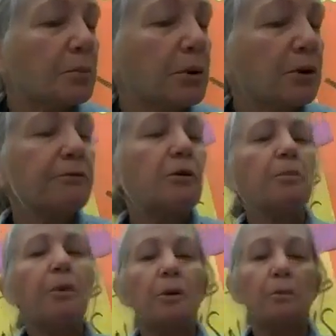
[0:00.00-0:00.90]
Put a few
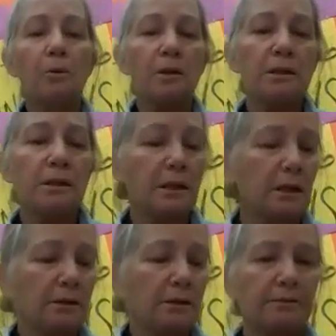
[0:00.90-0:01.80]
purple ones in
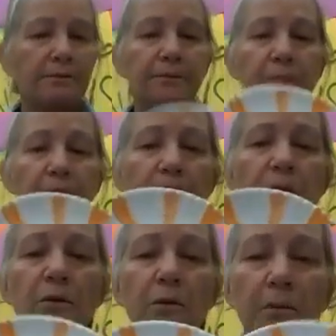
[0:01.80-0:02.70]
it.
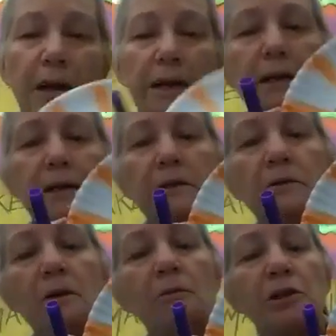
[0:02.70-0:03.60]
See where mine is?
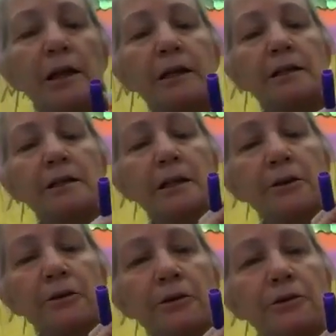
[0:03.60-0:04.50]
I wish I could see
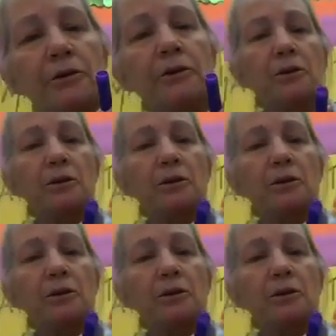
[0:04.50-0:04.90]
yours.